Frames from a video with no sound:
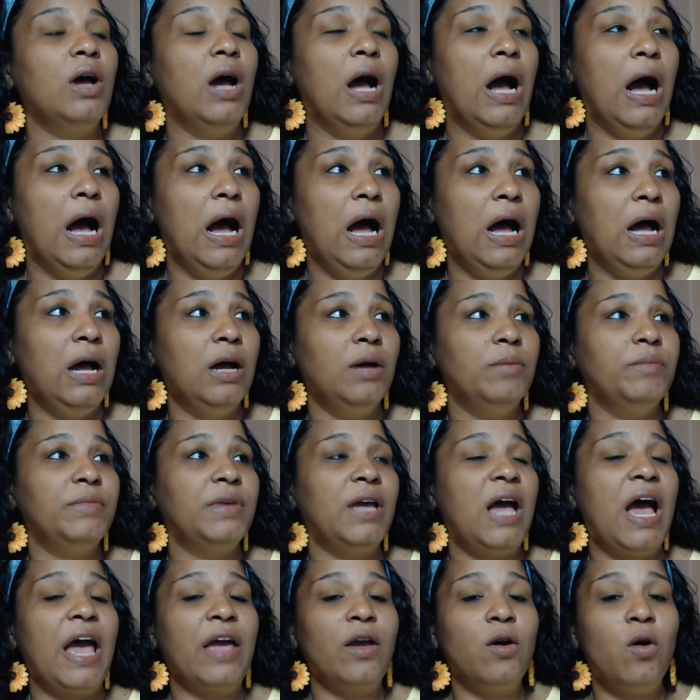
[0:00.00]

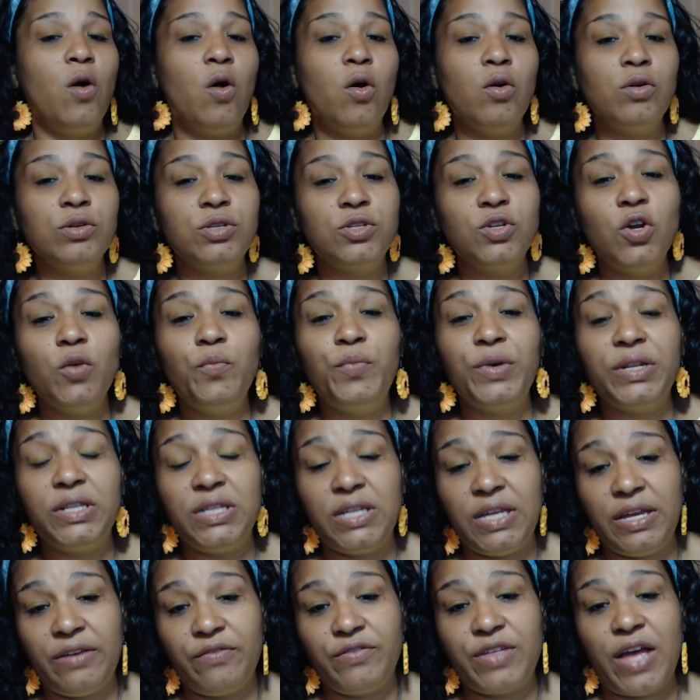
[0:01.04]
I also
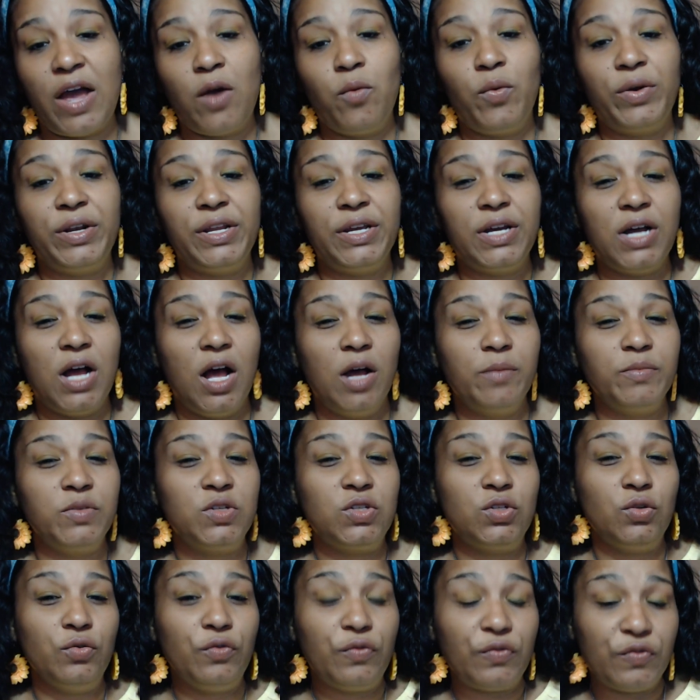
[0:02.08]
believe that when it comes
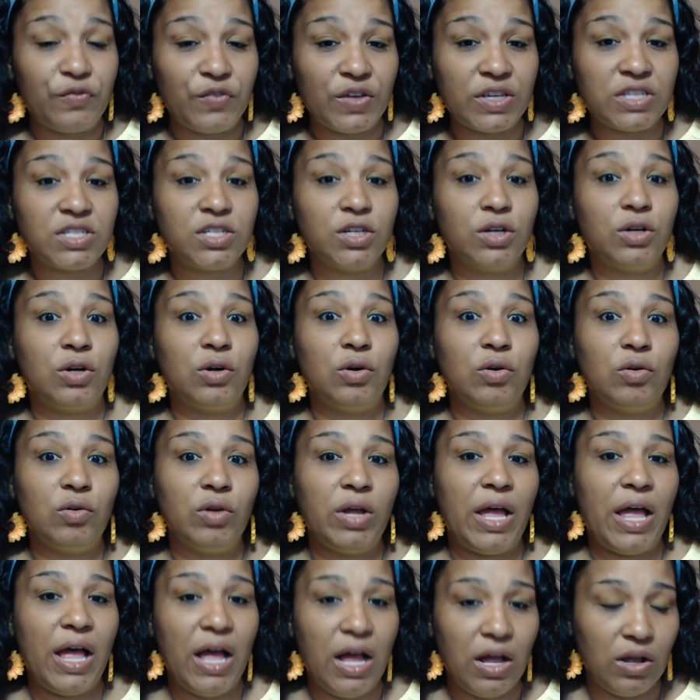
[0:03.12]
to physical
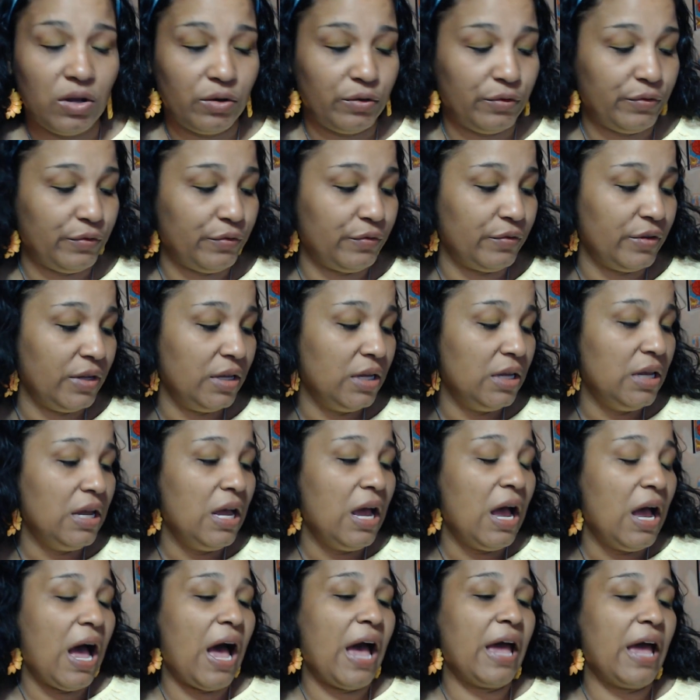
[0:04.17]
health,
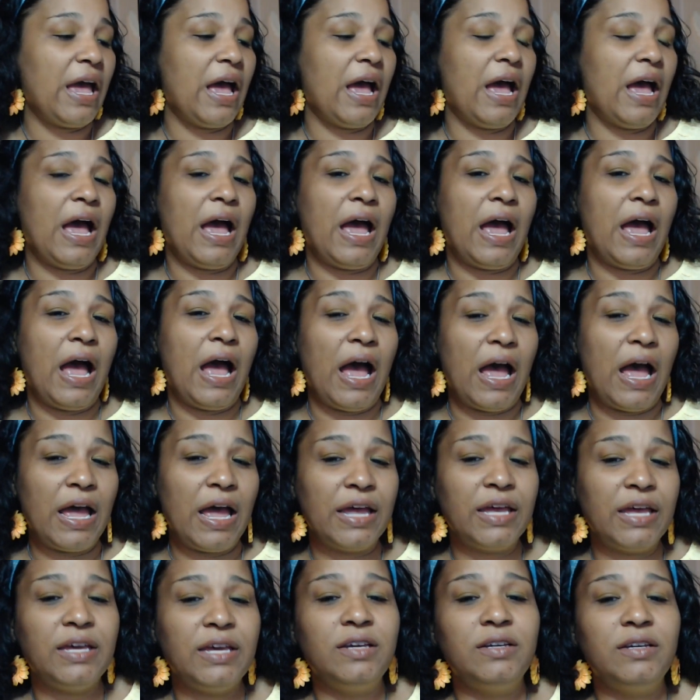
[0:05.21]

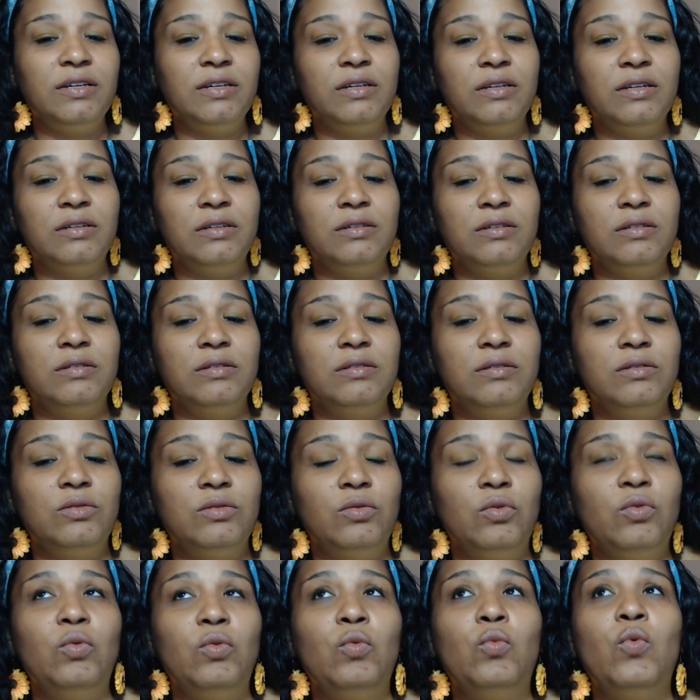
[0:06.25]
I
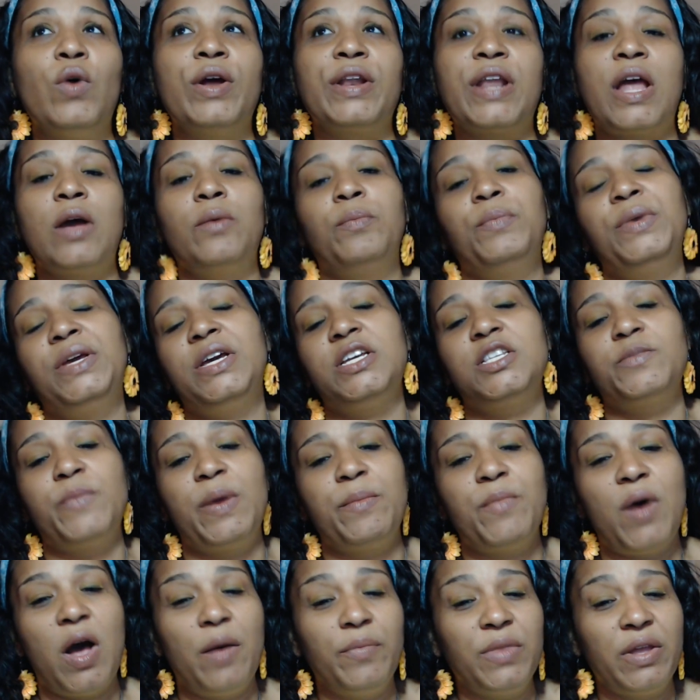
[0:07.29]
went out because my
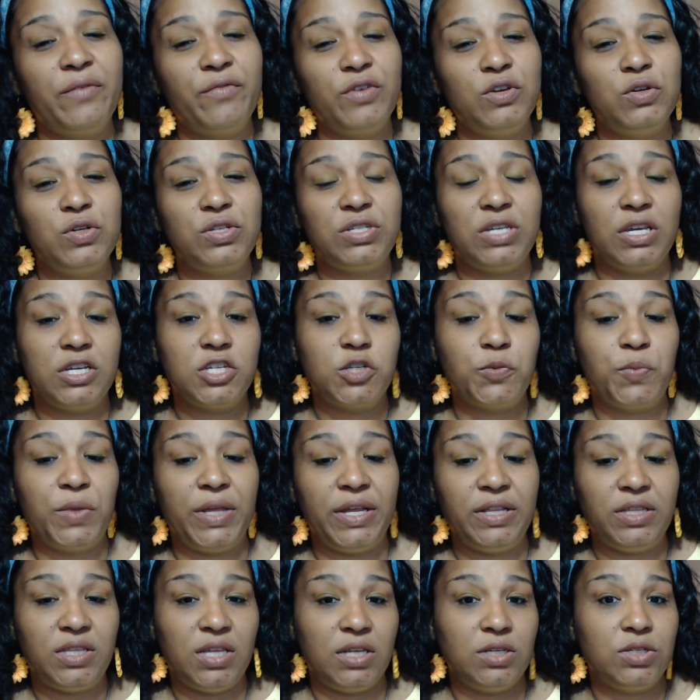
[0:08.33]
mom never used to
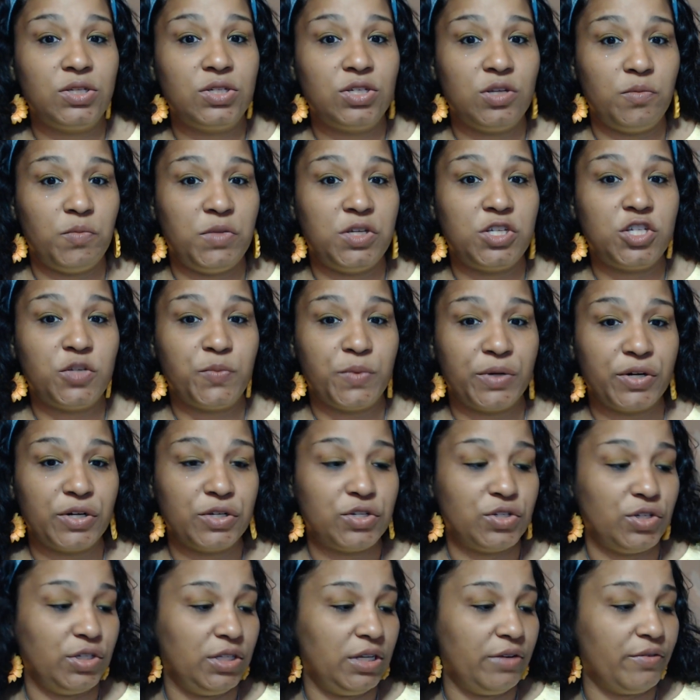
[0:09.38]
explain things to me
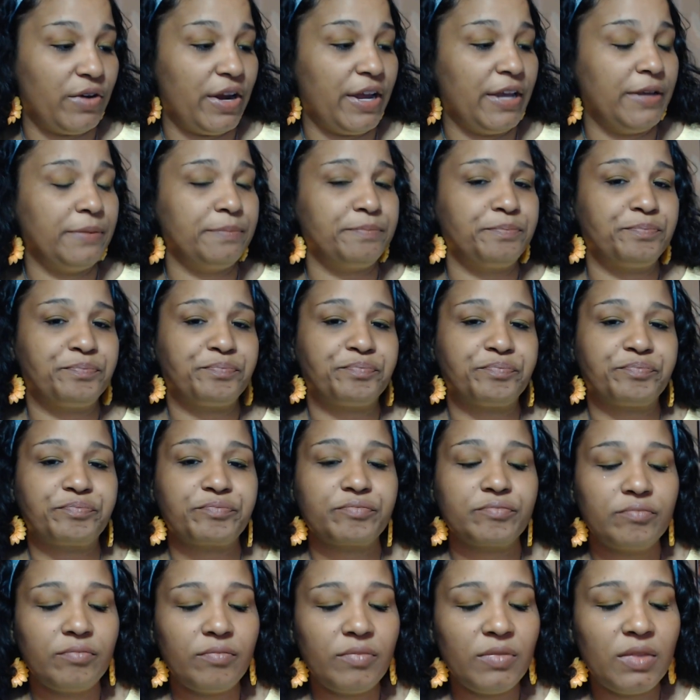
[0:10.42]
spiritually, right?
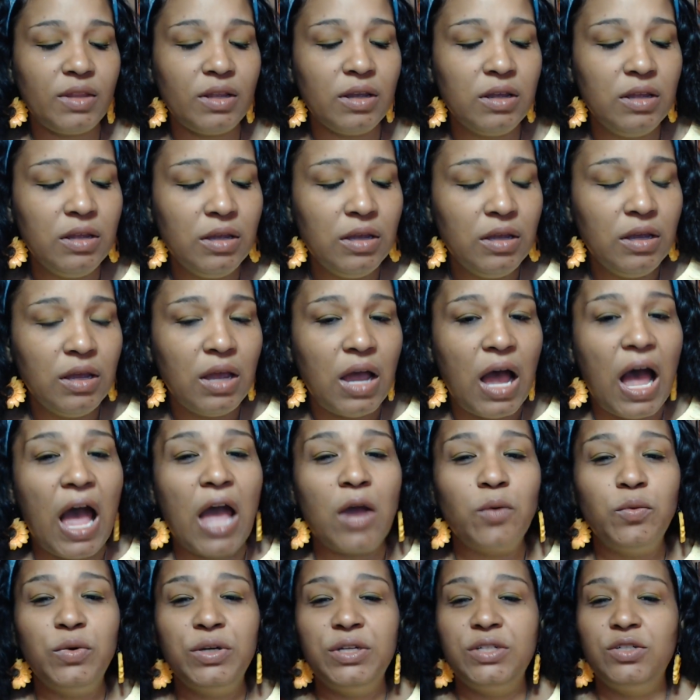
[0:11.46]
I
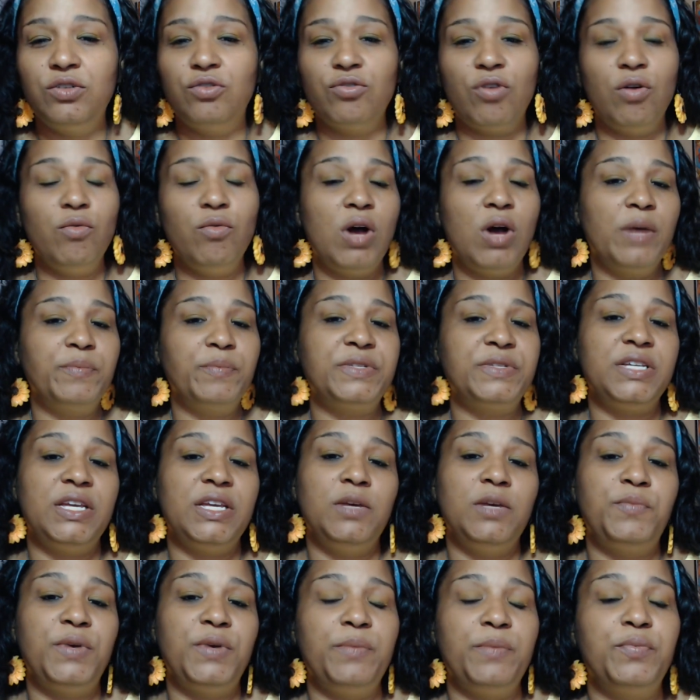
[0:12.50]
would grow up
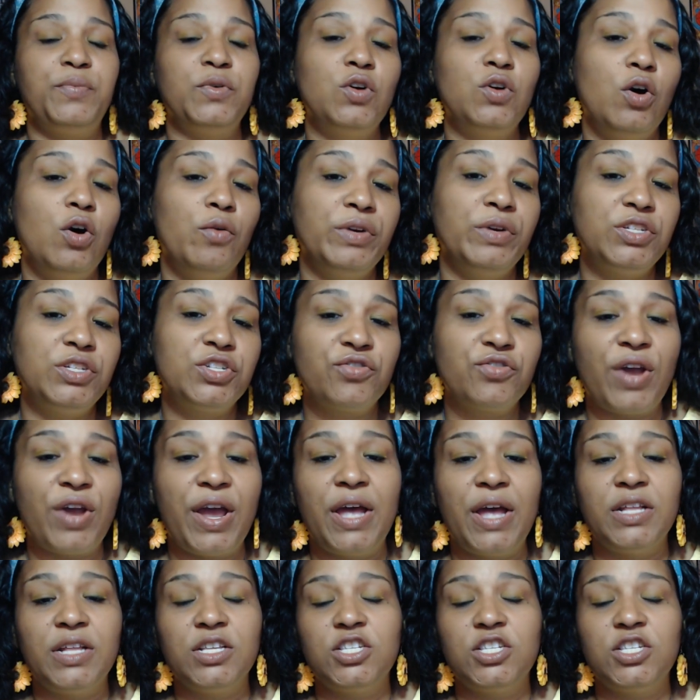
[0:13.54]
seeing people go in trance,